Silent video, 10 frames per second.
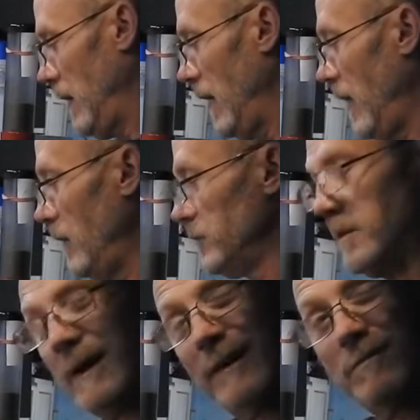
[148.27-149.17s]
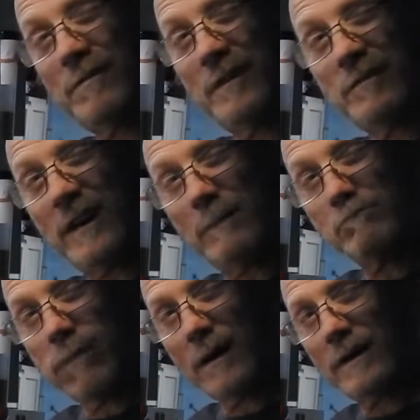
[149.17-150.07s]
It was about 15
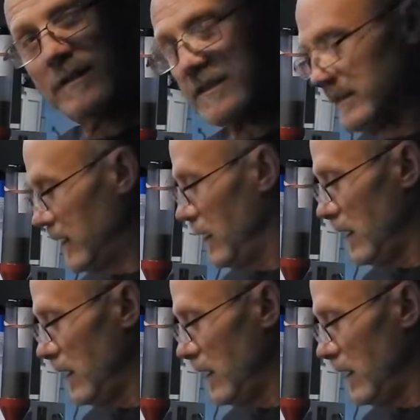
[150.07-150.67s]
bucks.